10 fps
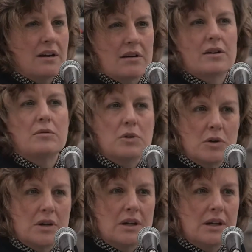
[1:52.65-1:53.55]
and our
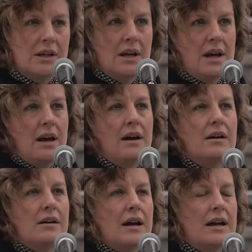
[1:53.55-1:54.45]
community,
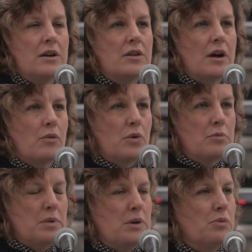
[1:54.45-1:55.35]
and there
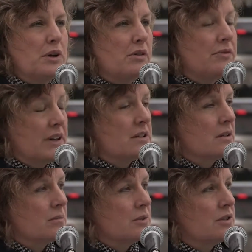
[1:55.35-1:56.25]
would be real
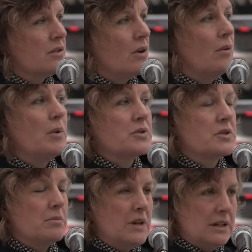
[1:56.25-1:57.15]
victims almost
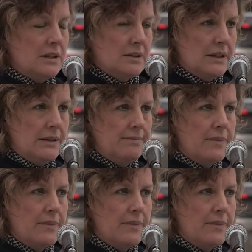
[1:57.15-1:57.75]
immediately.